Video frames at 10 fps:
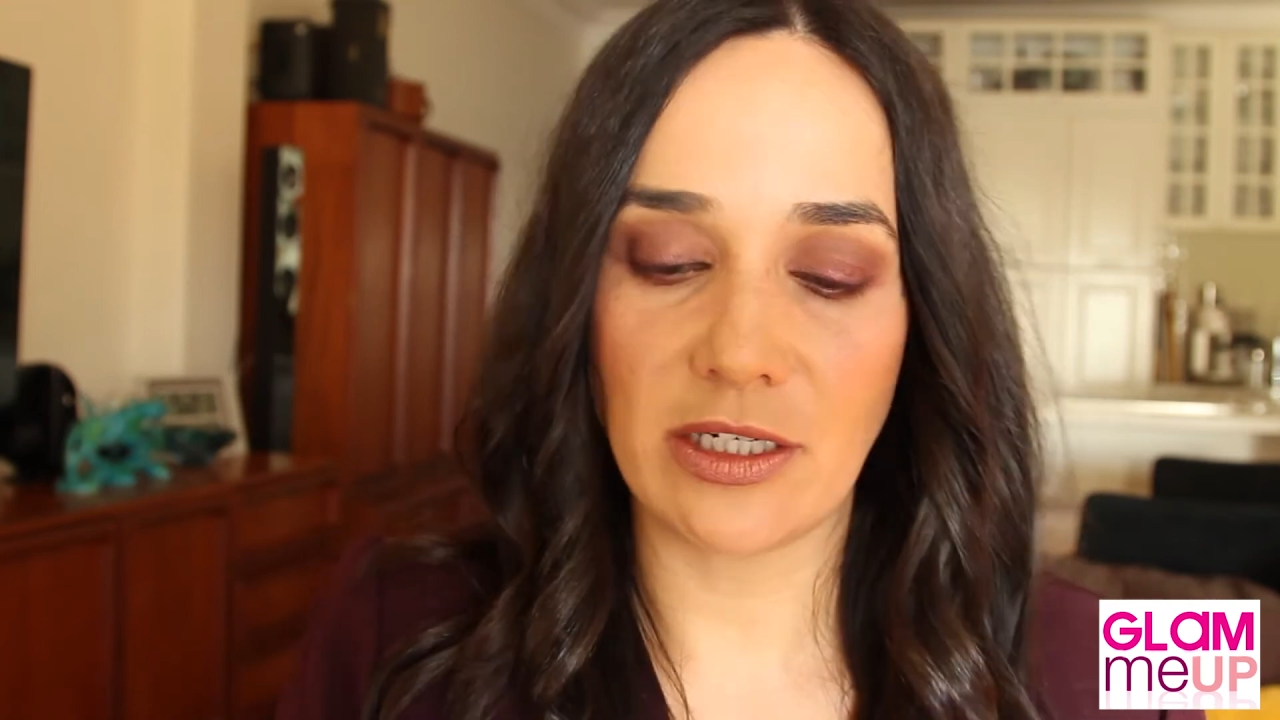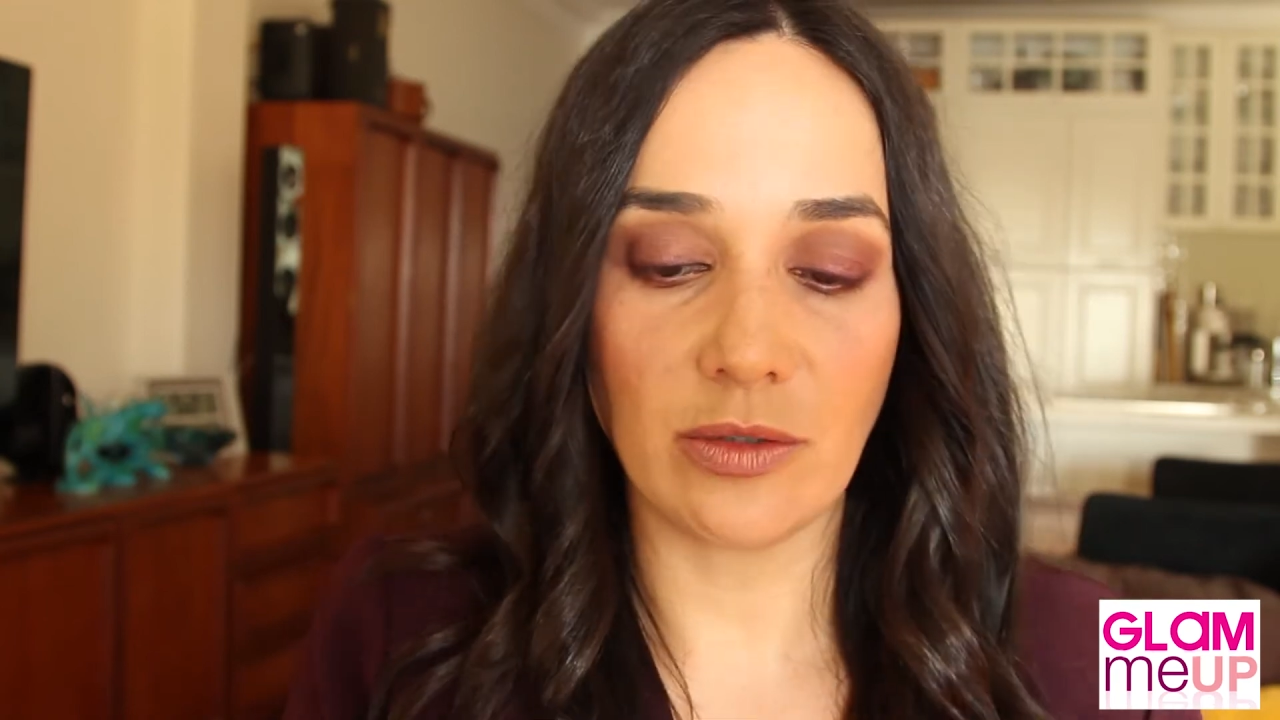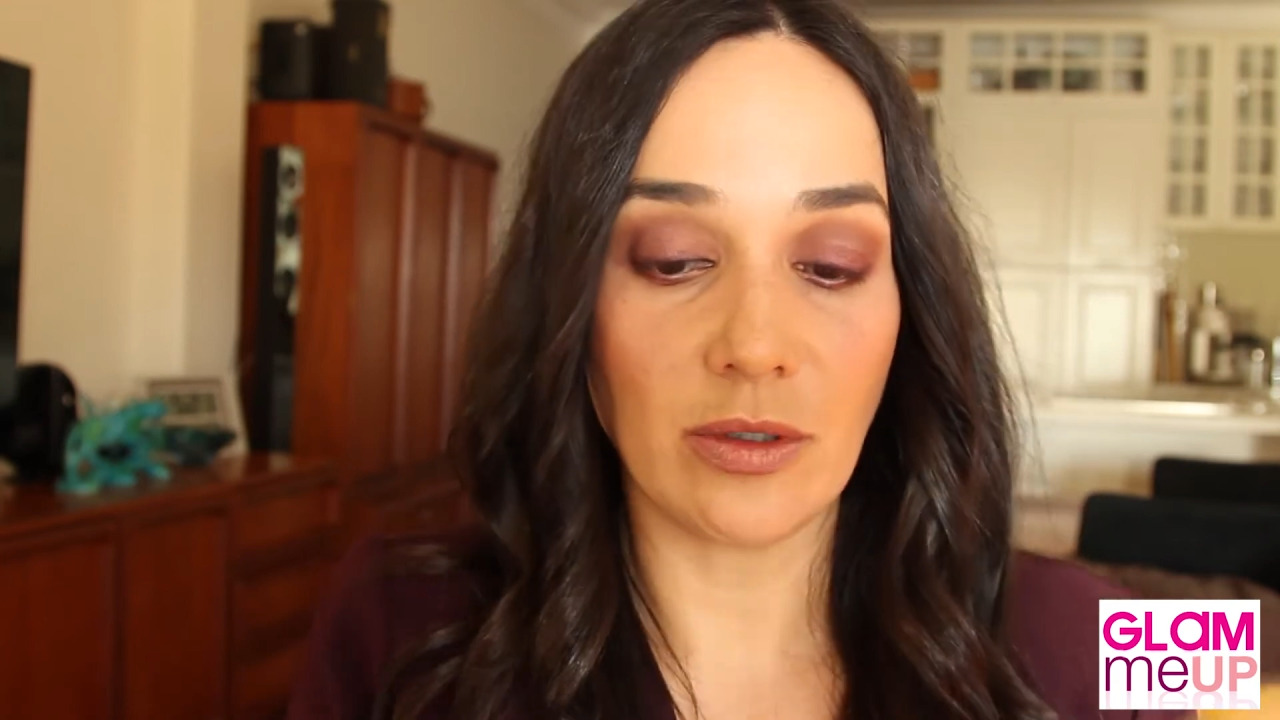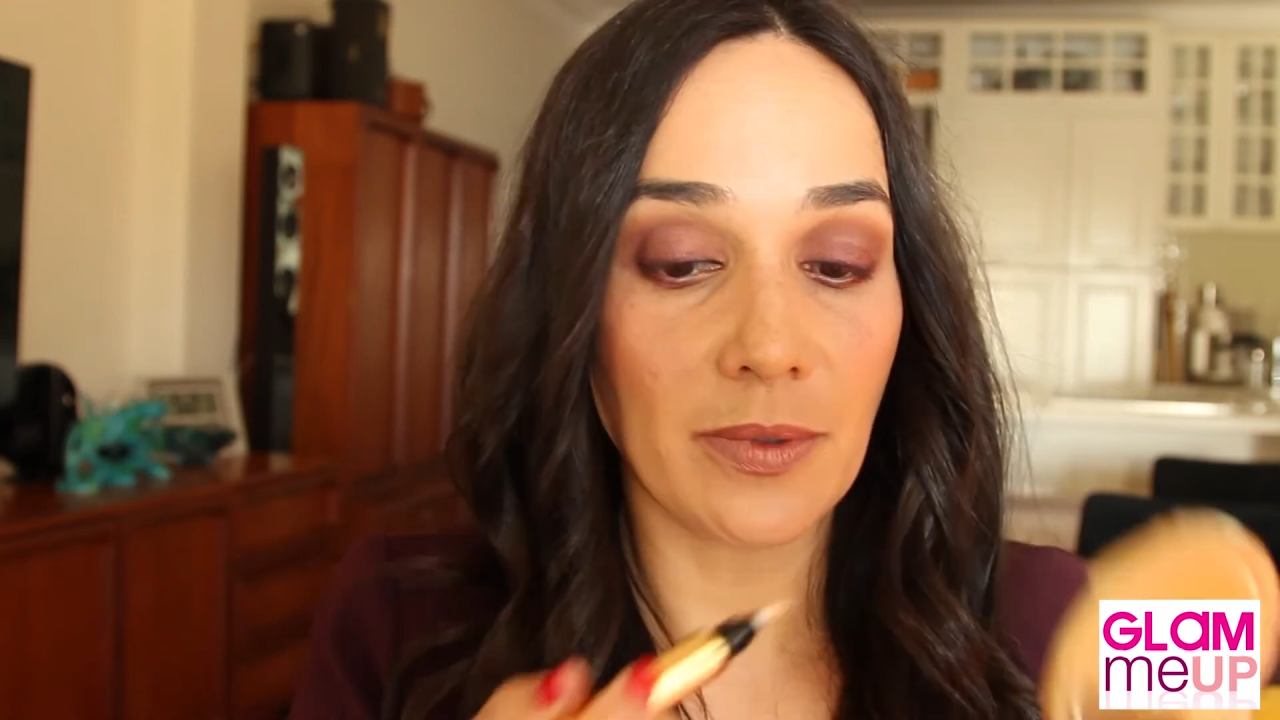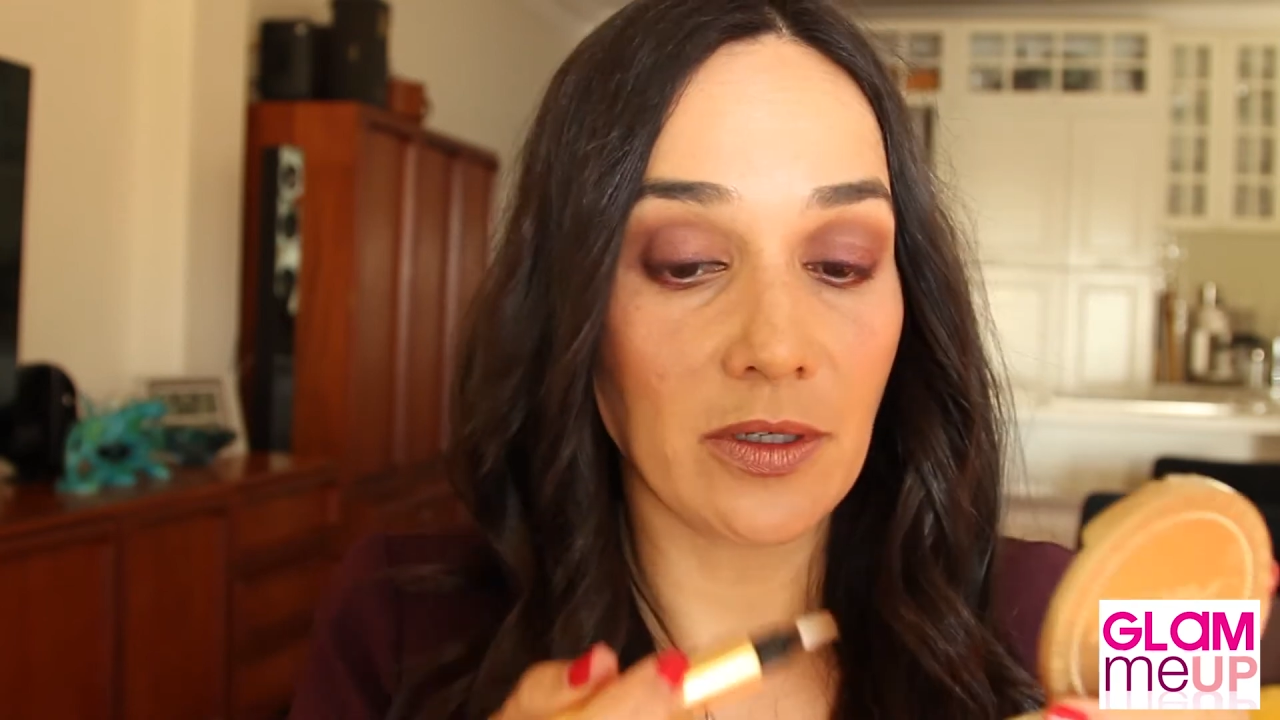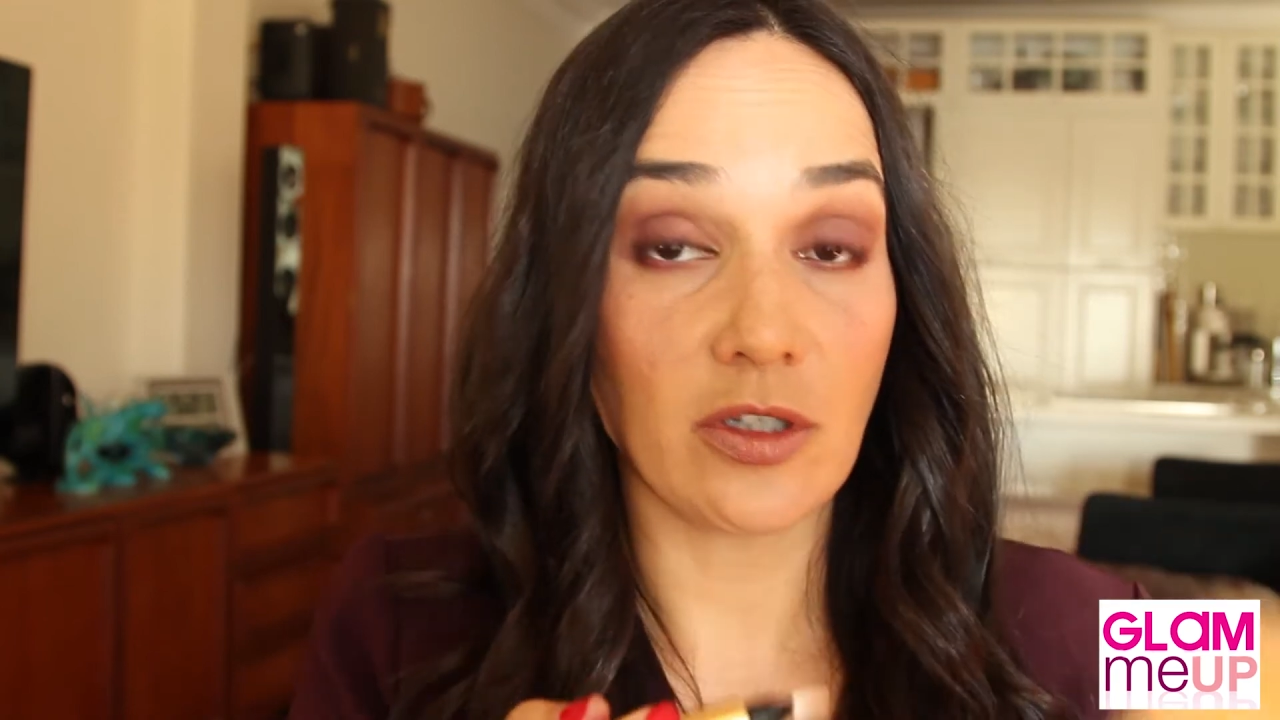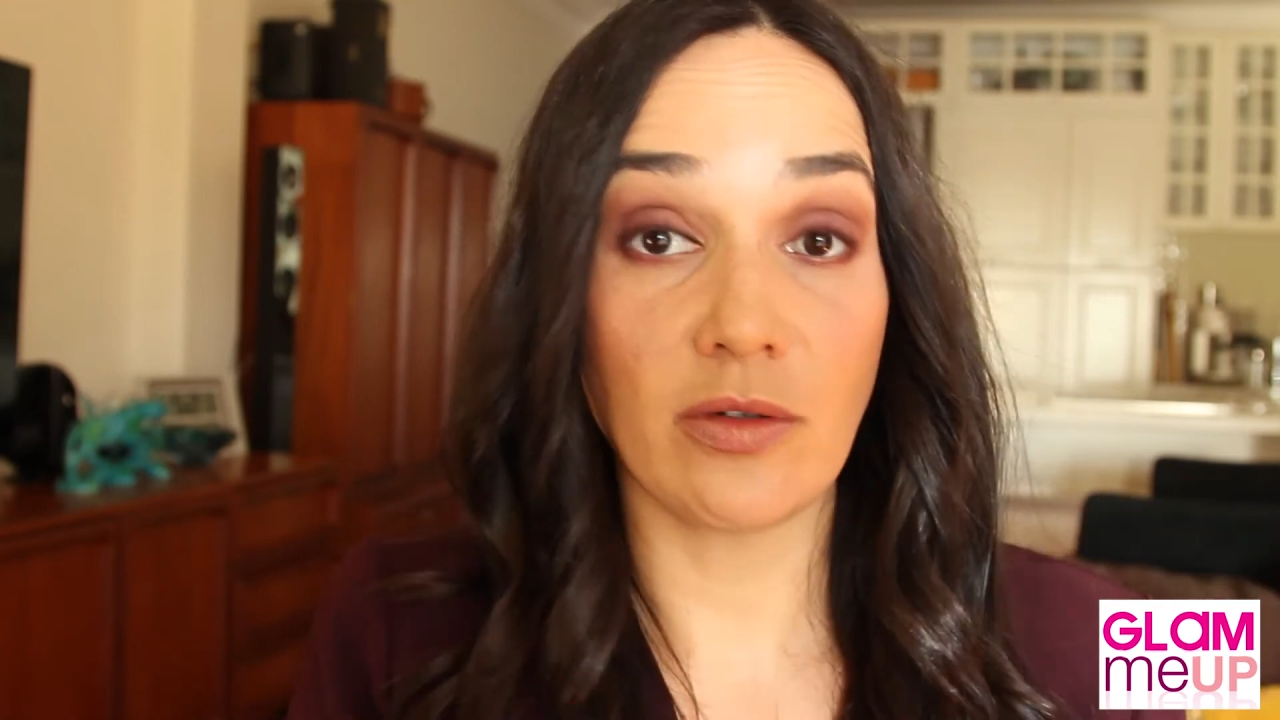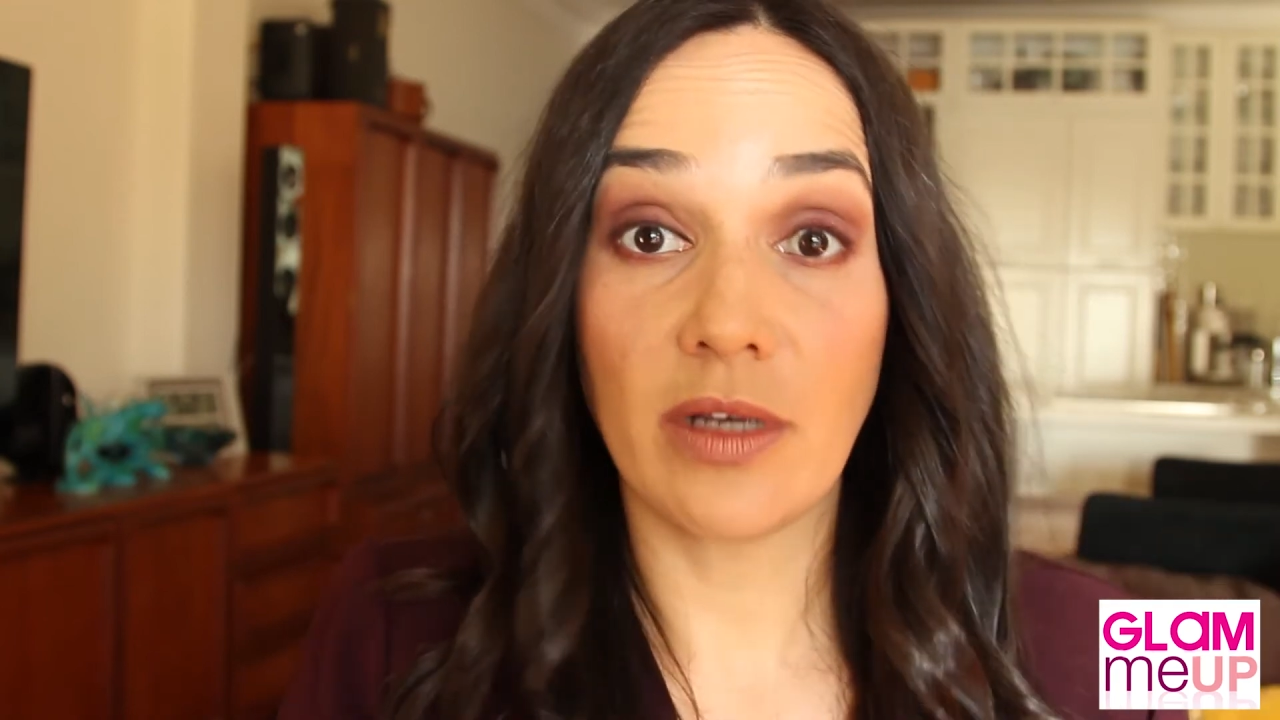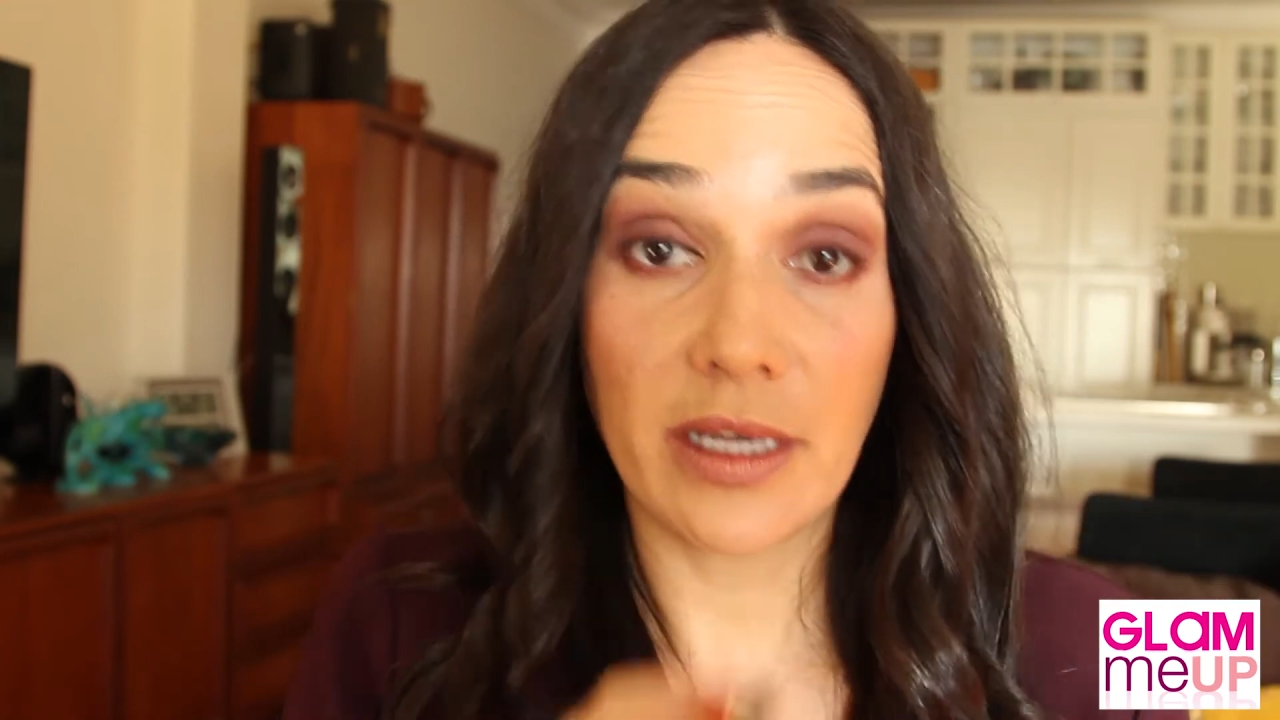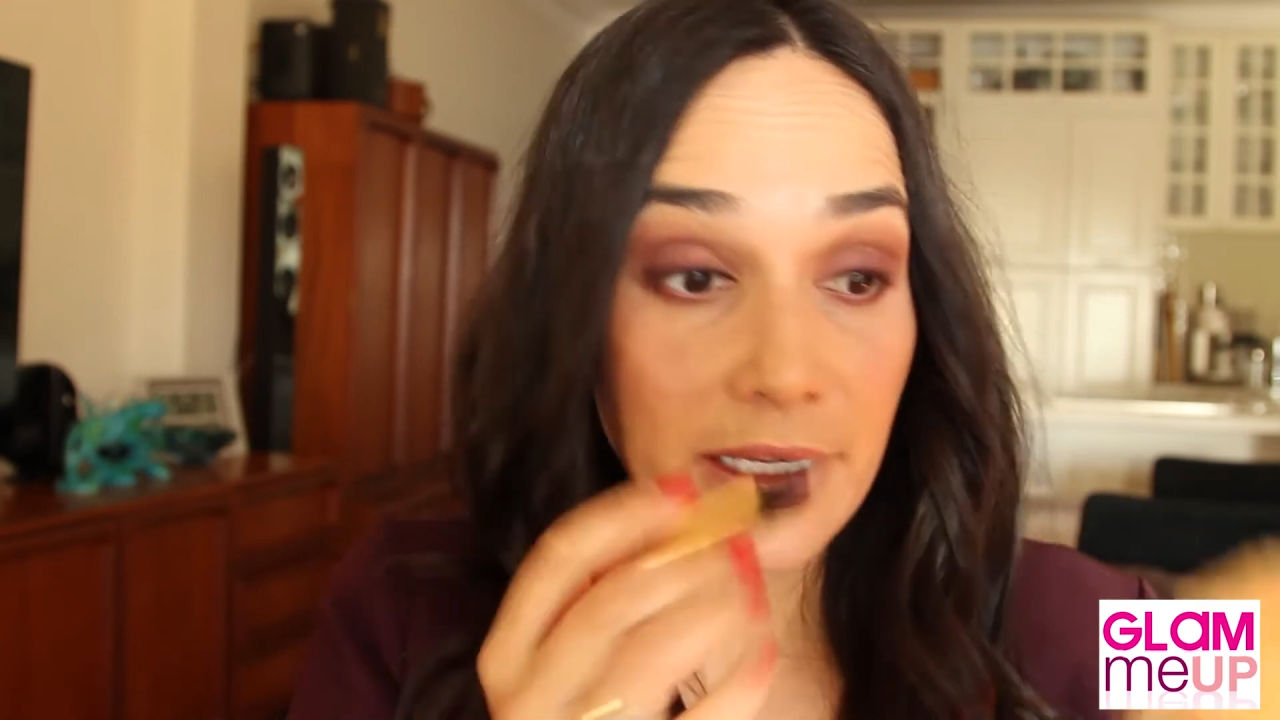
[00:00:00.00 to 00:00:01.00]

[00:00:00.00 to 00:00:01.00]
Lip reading: do it, because you